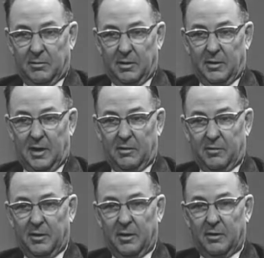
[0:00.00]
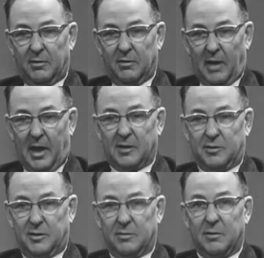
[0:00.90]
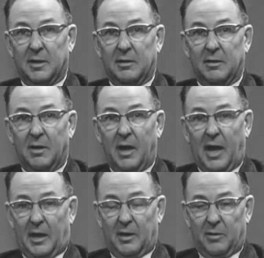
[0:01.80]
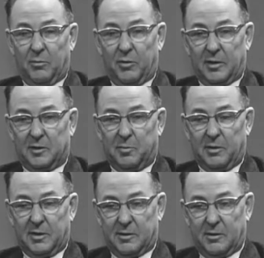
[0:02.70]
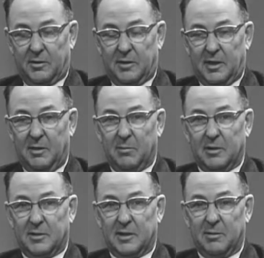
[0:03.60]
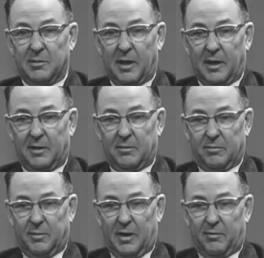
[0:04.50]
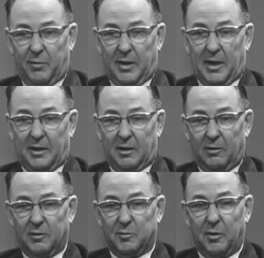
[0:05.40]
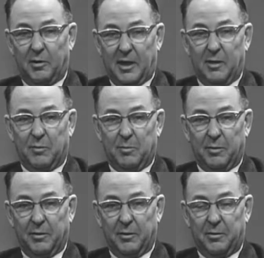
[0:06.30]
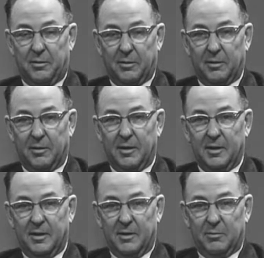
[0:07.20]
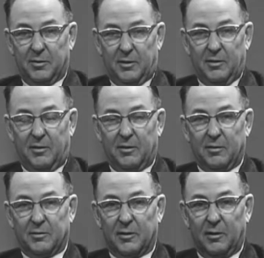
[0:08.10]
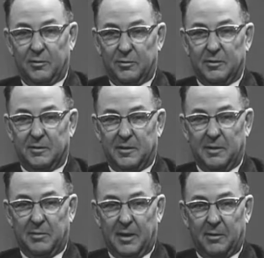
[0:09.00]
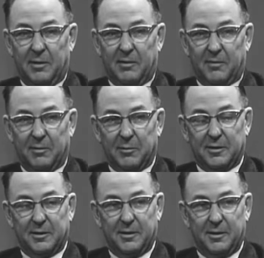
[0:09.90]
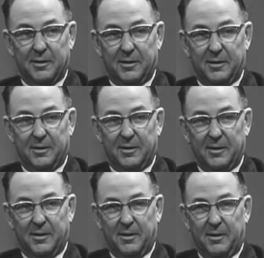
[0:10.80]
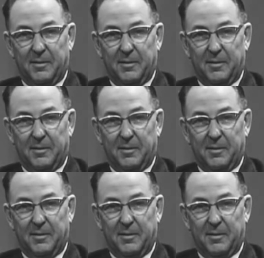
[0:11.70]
well, you never know. Last year, we had a little more experience on our team, and it seems like whenever we got in a close ball game, we pulled it through. But this year, those close ones have seemed to get away from us. Mickey, what